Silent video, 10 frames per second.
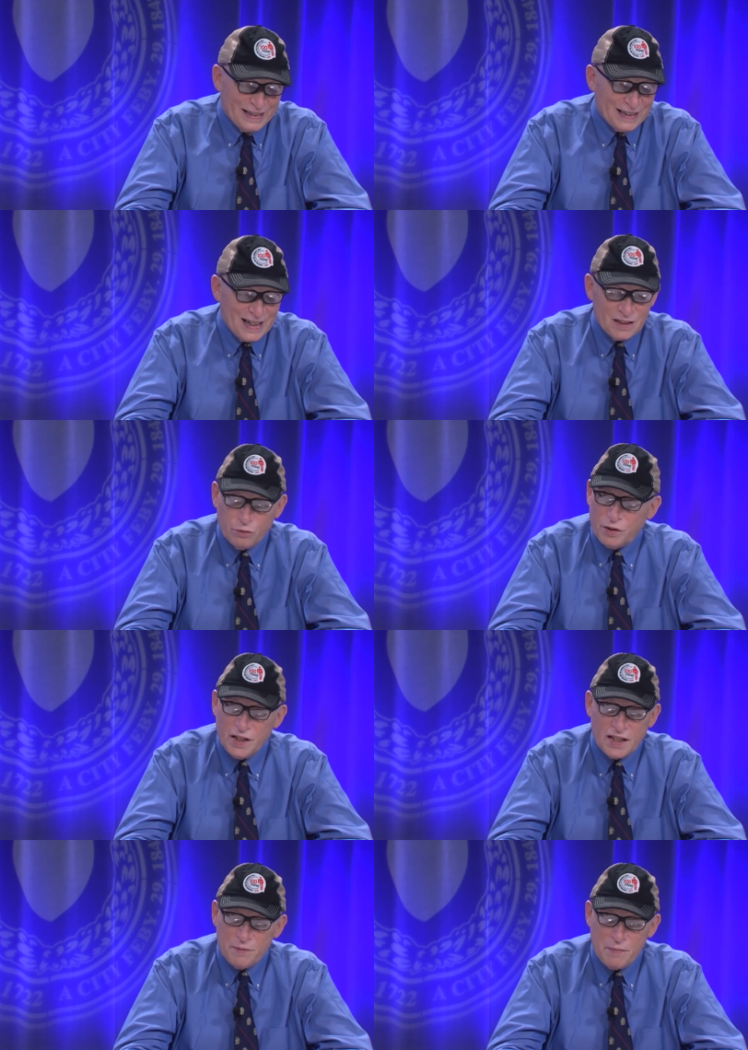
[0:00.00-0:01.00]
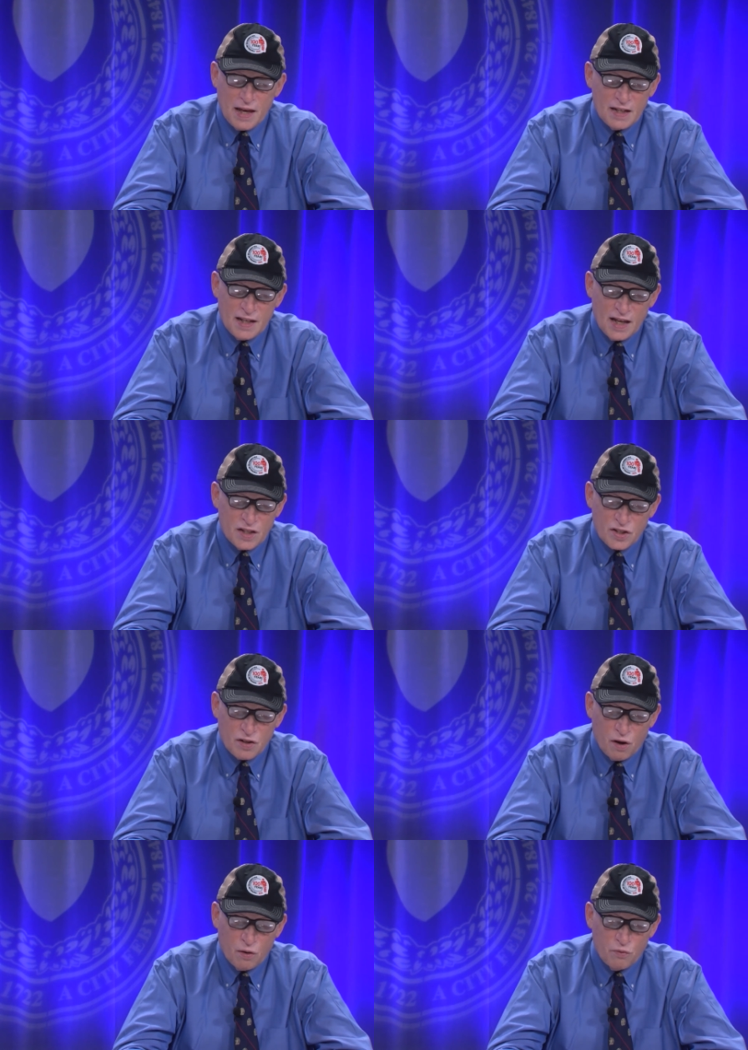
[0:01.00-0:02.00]
I don't think the mandates
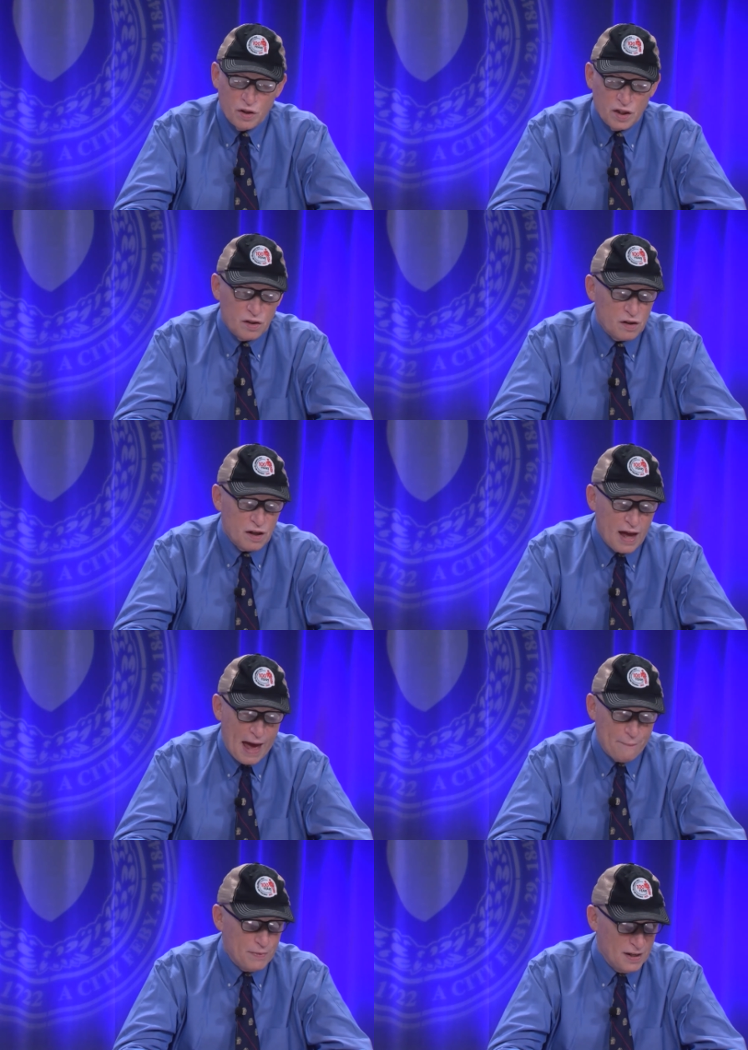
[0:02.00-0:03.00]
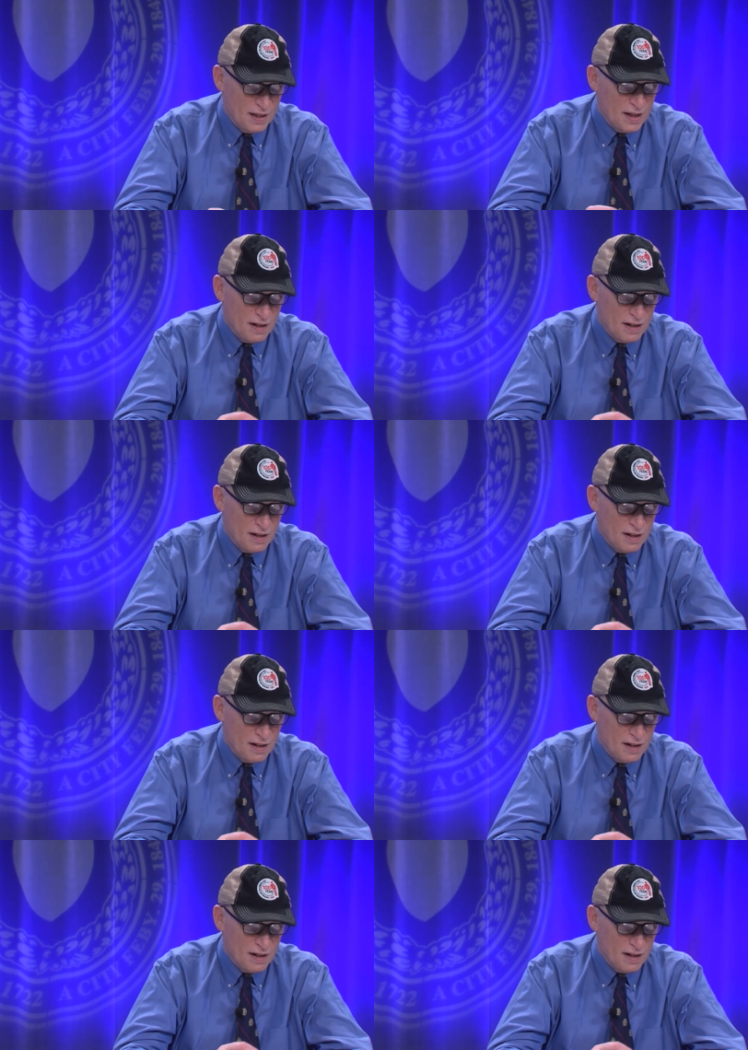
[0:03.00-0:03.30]
are really going to happen again.